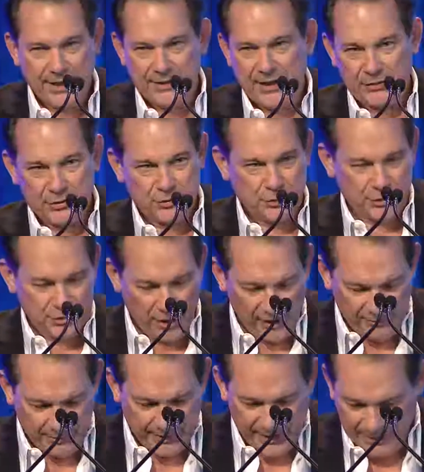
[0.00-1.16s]
Dr. George
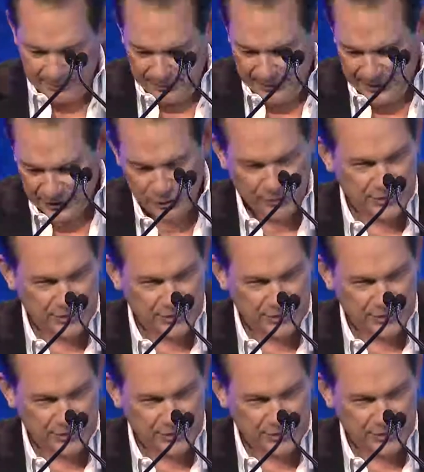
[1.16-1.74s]
Hoffman, got up and showed a